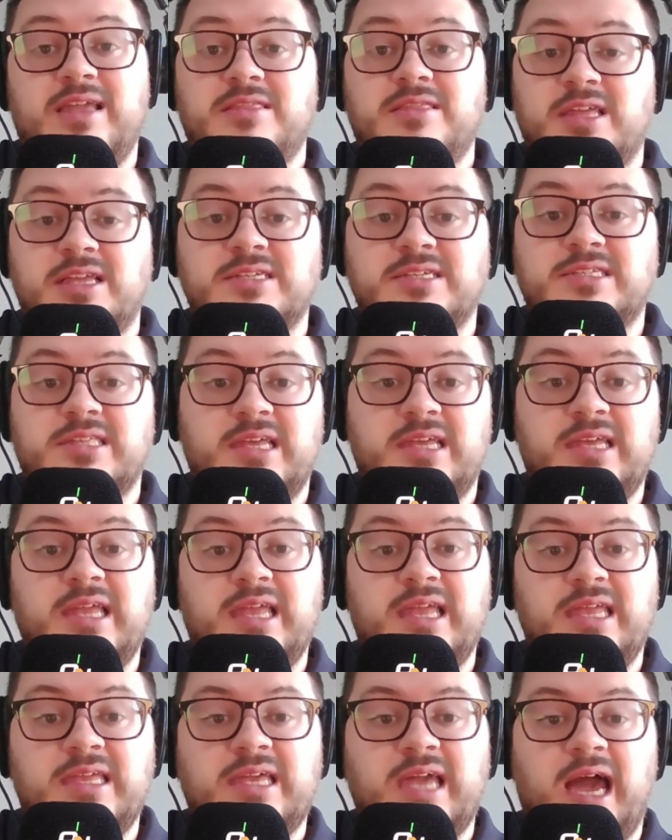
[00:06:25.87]
He thinks that
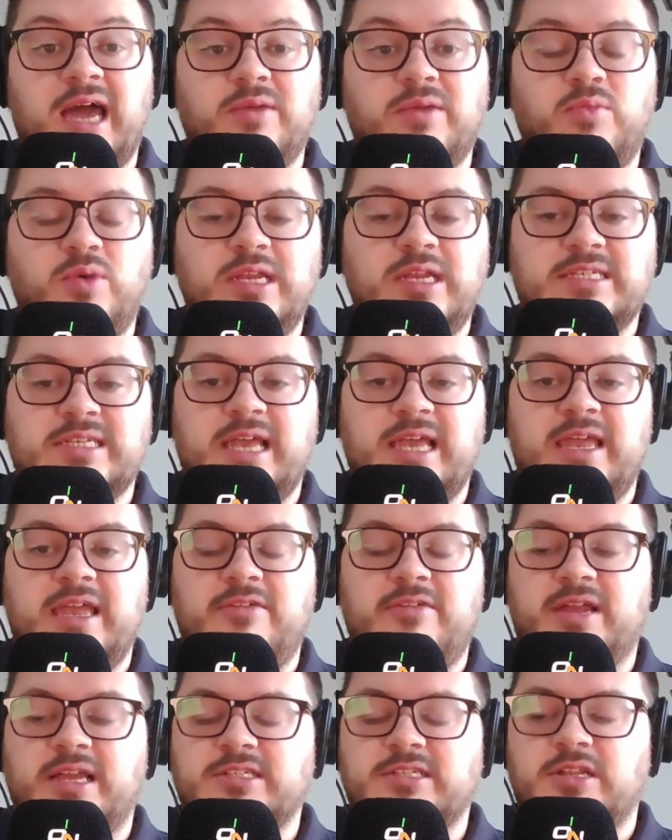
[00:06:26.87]
he can win a set
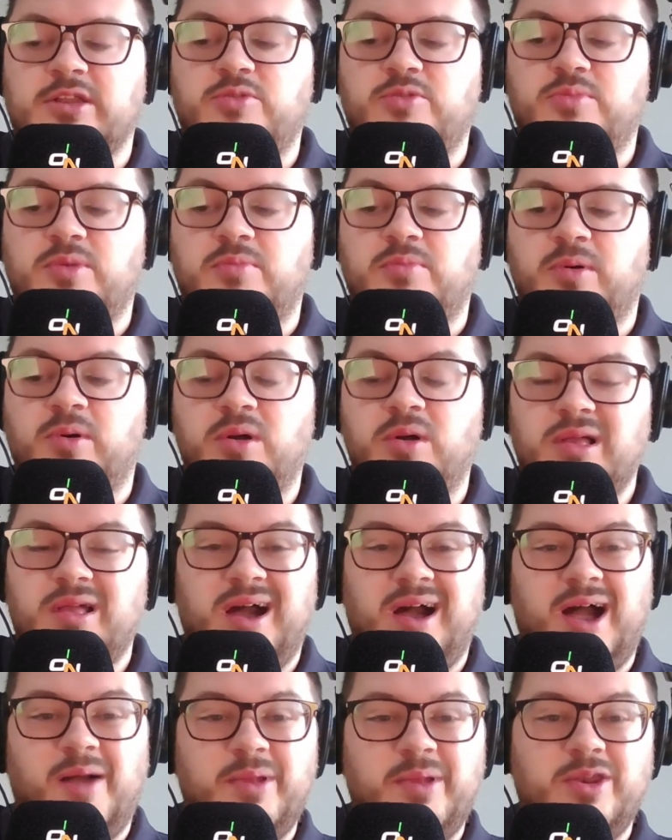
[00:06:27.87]
here against Ljungman, but
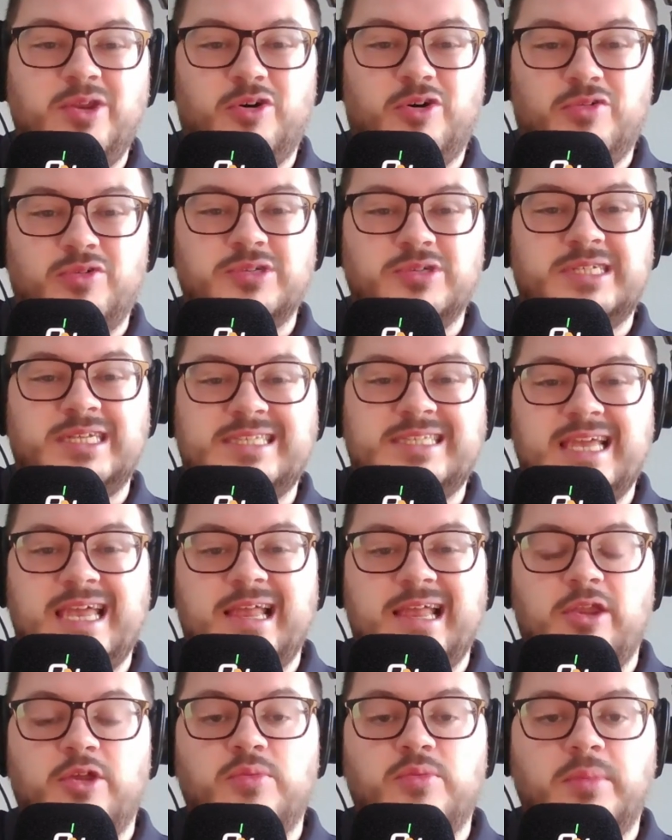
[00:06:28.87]
I'm in no rush to
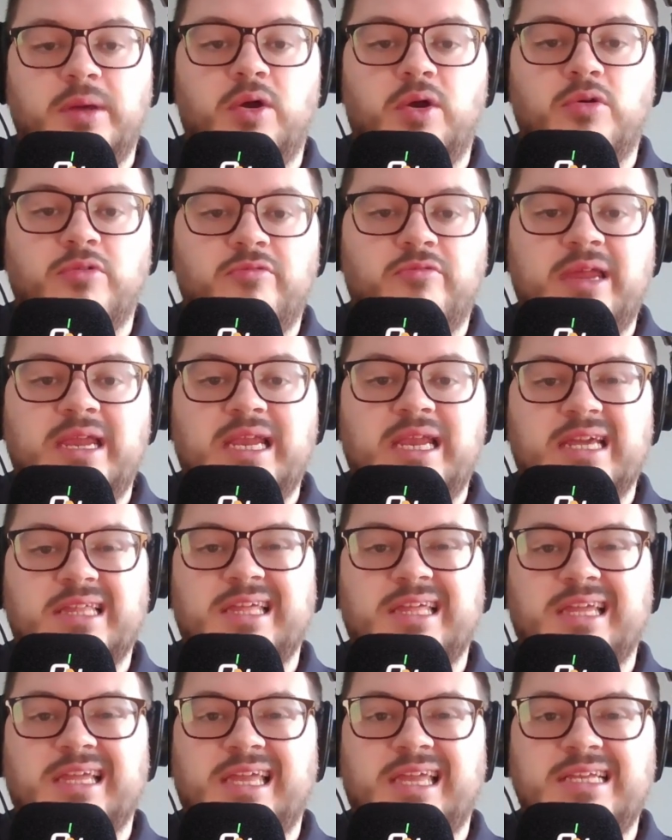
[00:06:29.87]
take Ljungman on, really.
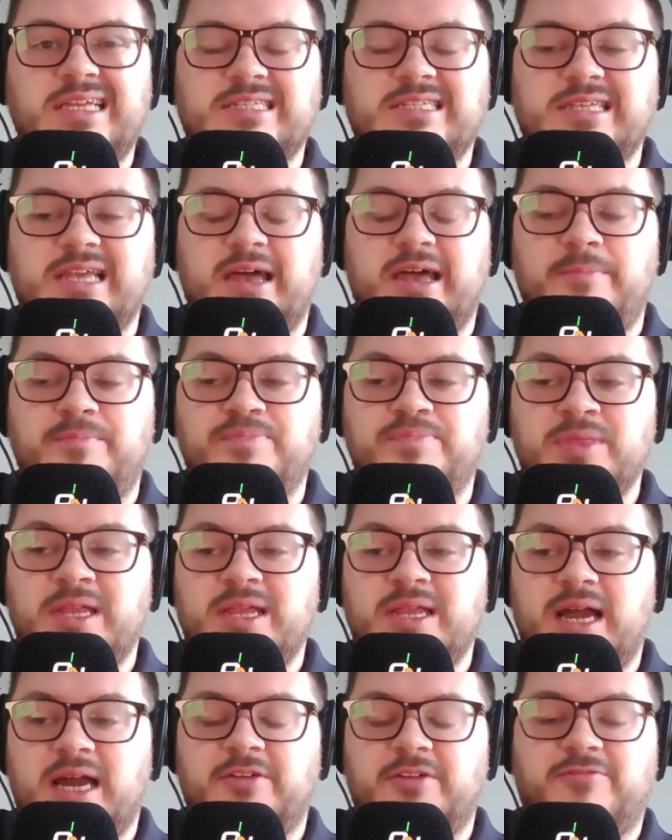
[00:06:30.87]
I think he's had
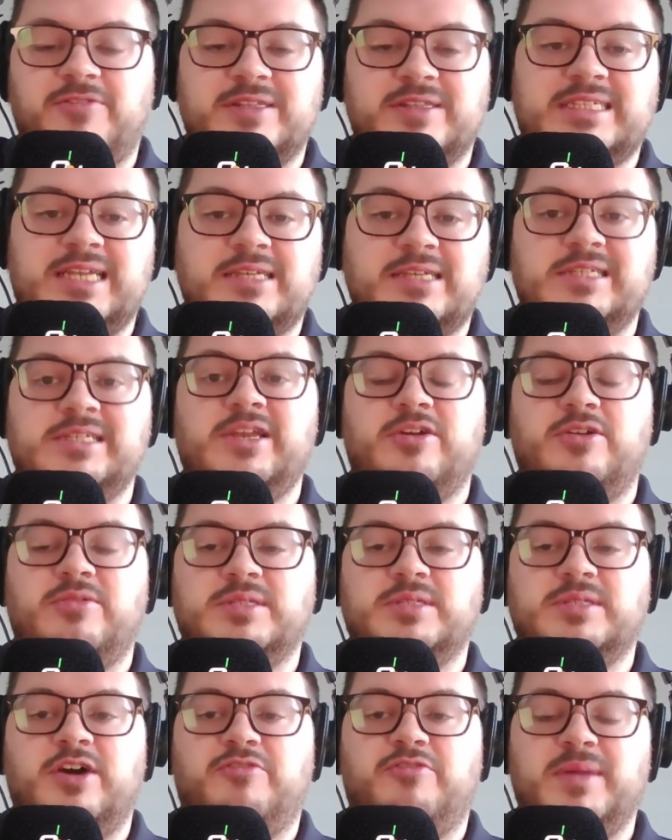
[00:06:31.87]
a fantastic
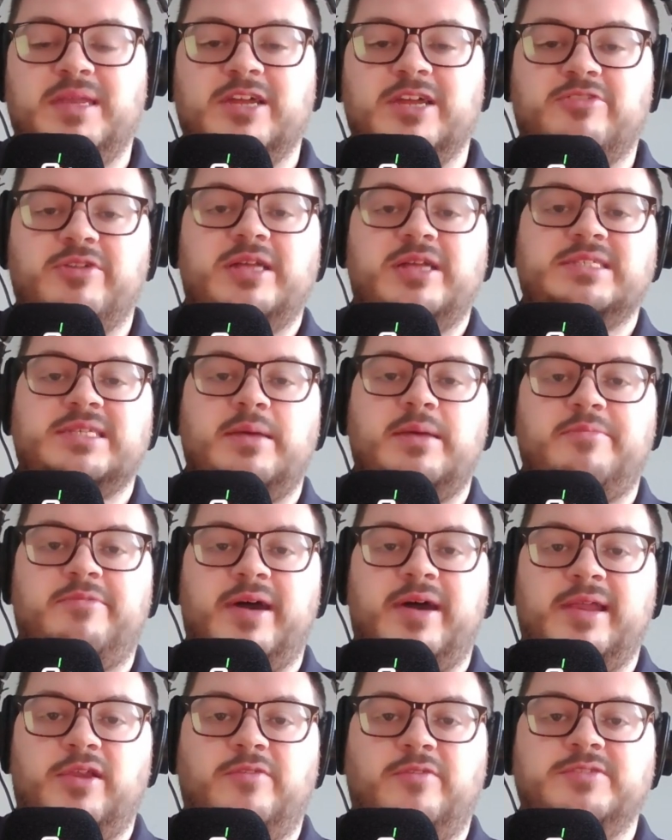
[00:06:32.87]
year himself, made the Grand
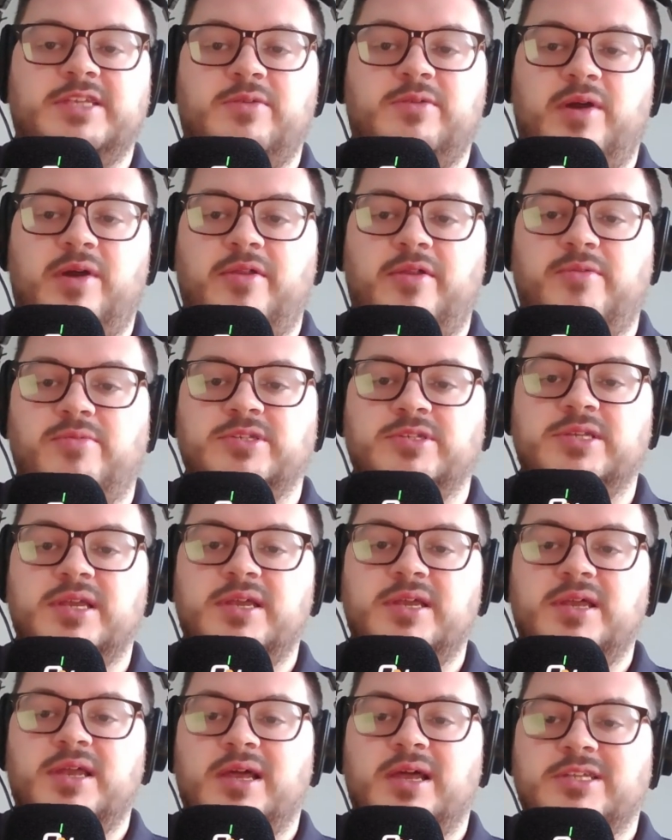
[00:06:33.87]
Slam final, obviously, where he was
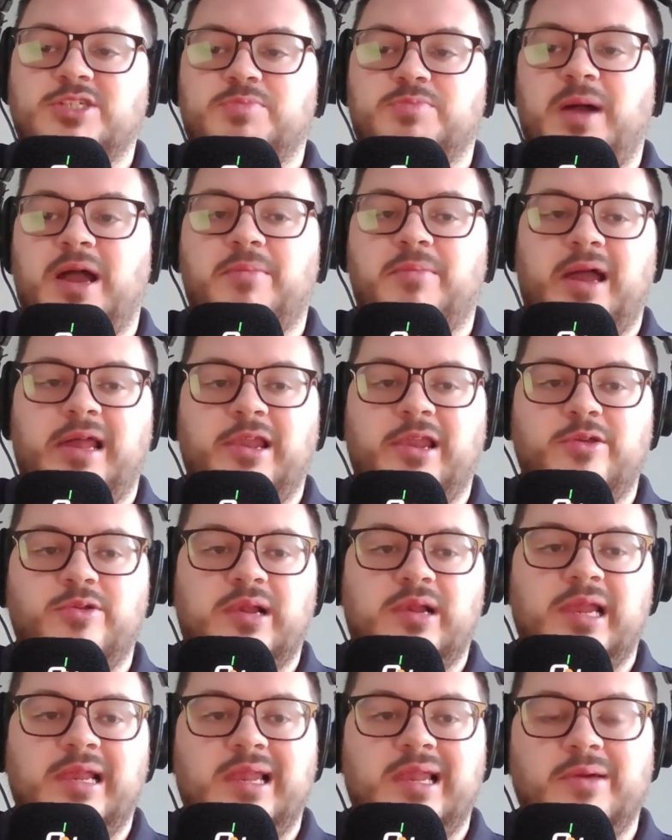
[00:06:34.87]
spanked by
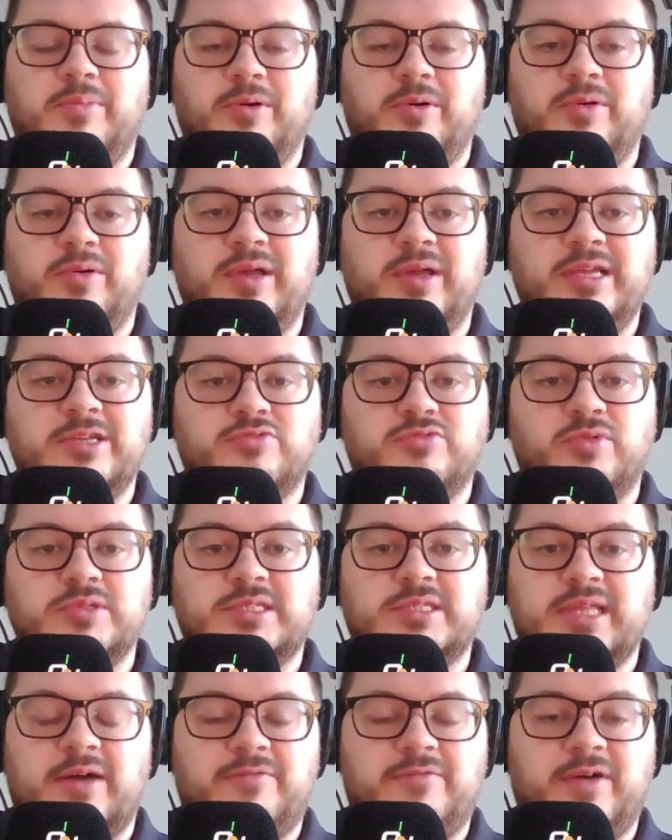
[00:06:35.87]
Luke Littler, but his
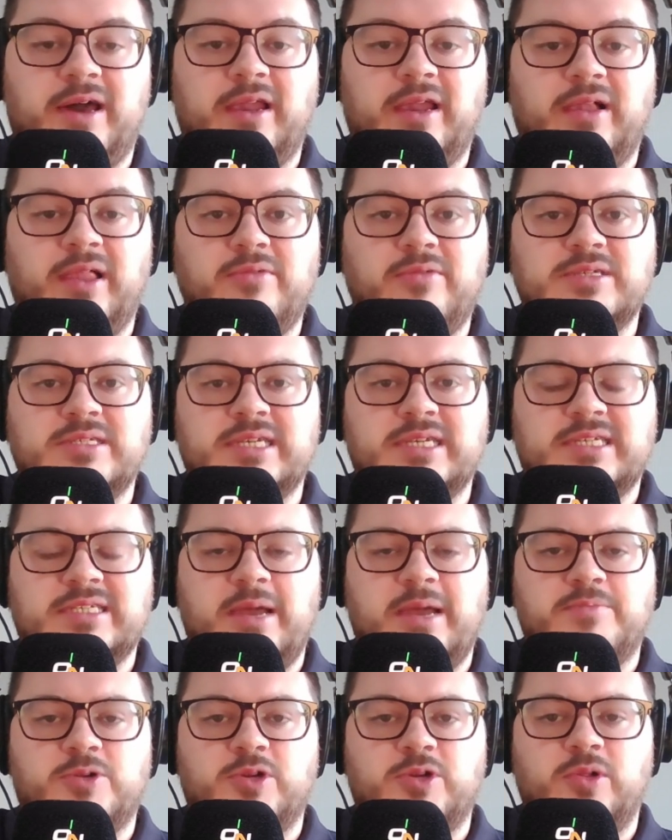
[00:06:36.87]
run to that final, he was
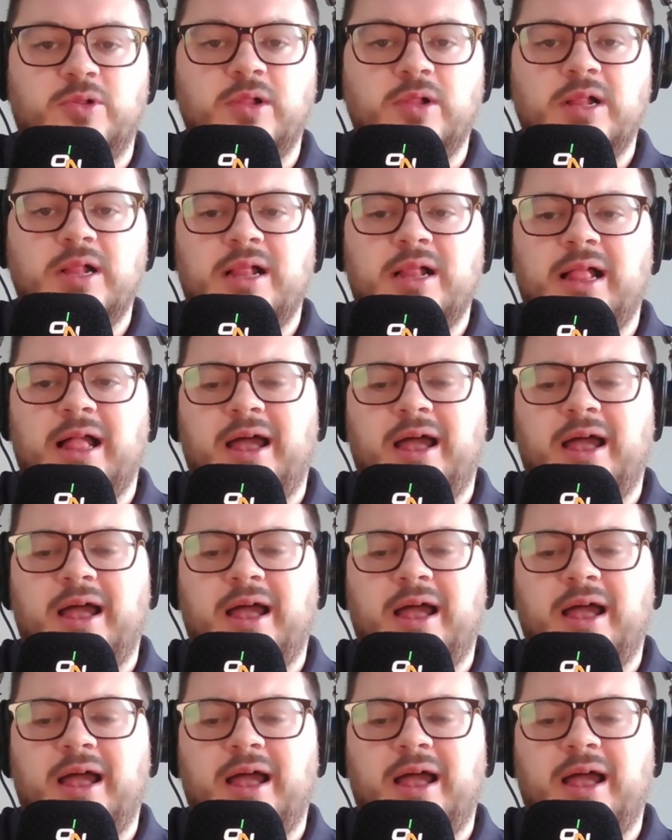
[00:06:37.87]
exceptional.